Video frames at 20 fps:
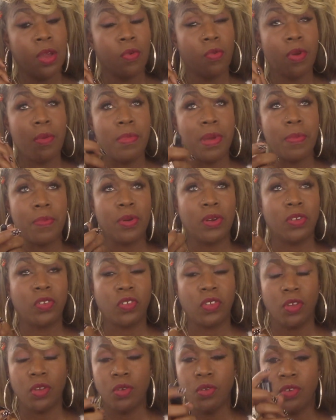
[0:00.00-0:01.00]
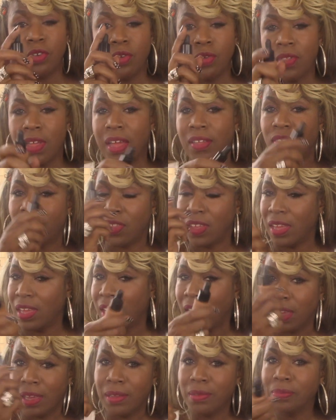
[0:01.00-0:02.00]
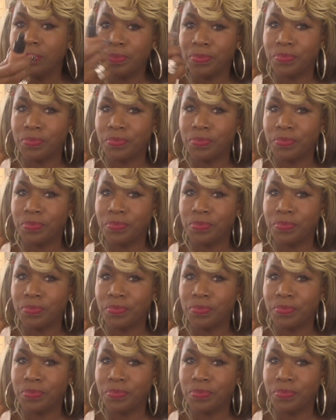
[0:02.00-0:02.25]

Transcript: Remember to do that thingy.